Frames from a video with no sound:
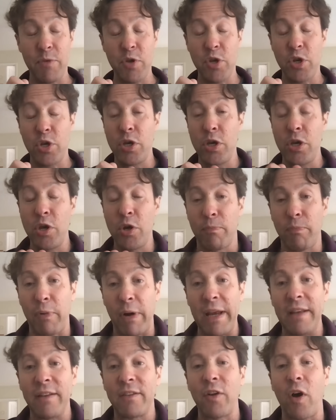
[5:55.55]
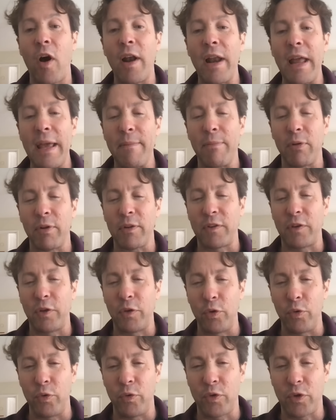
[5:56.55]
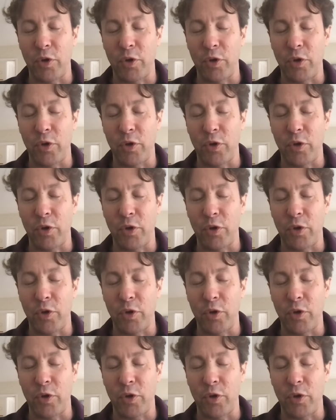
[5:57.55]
your brain's unable to